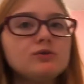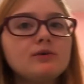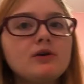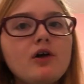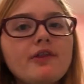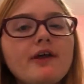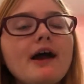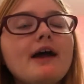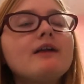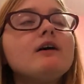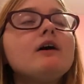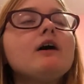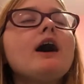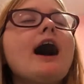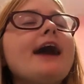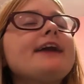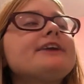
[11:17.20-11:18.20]
and all that.
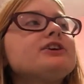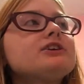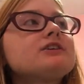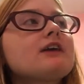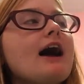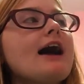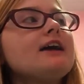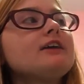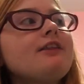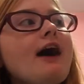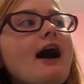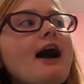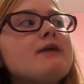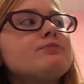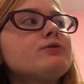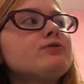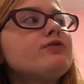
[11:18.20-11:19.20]
I just, I,
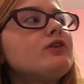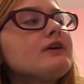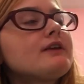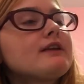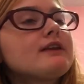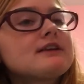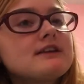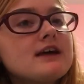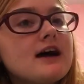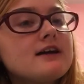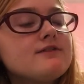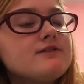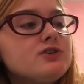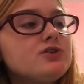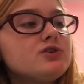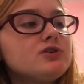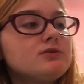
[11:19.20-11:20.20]
I prefer the side of
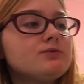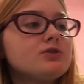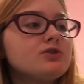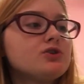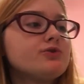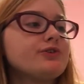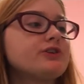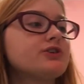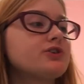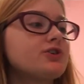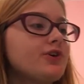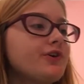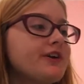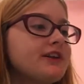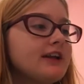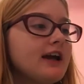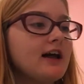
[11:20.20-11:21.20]
YouTube to do its
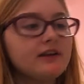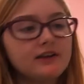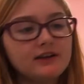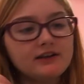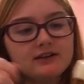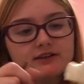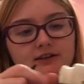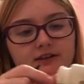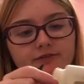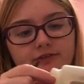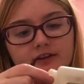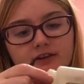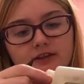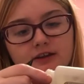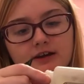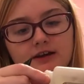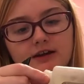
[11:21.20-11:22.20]
storytelling and stuff
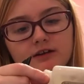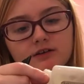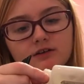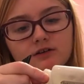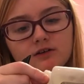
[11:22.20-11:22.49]
like that.